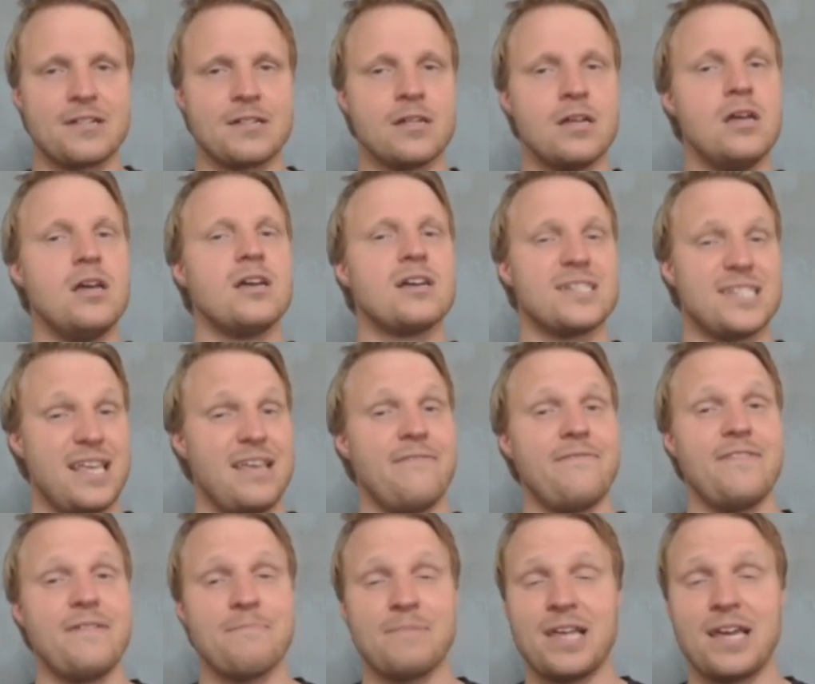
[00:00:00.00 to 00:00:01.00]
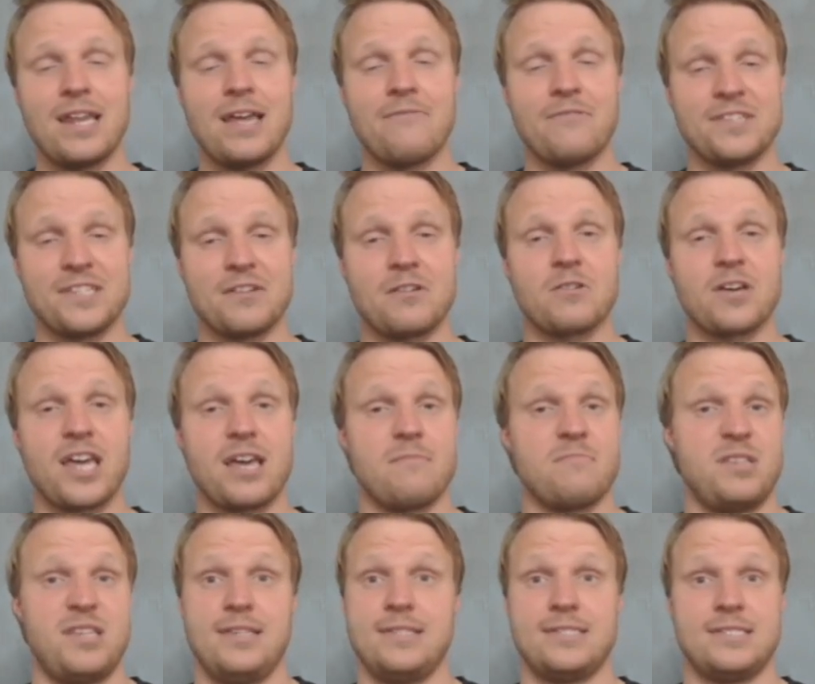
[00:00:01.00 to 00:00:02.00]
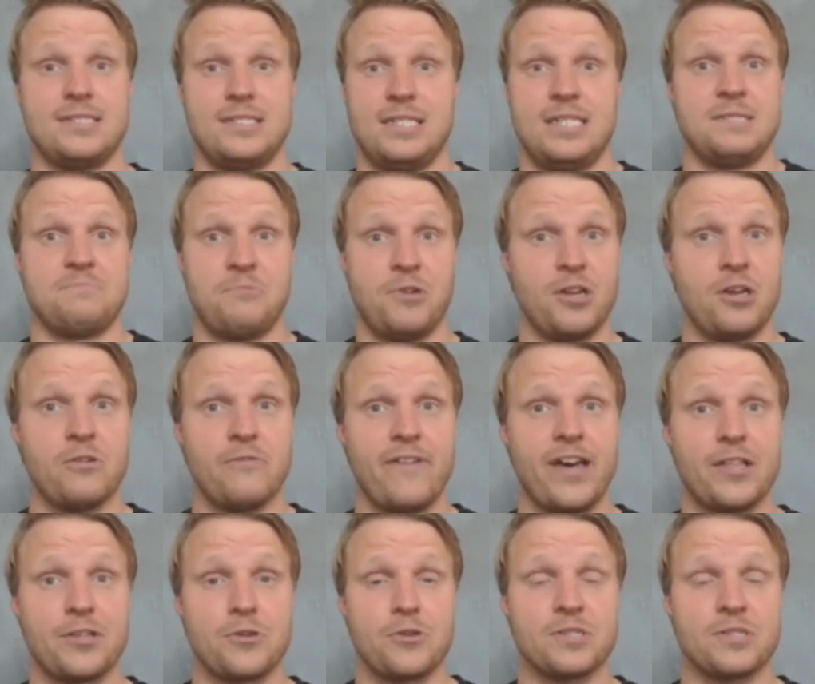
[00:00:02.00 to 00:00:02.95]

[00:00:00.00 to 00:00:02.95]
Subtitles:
Because if he played every single game, he's pretty good value,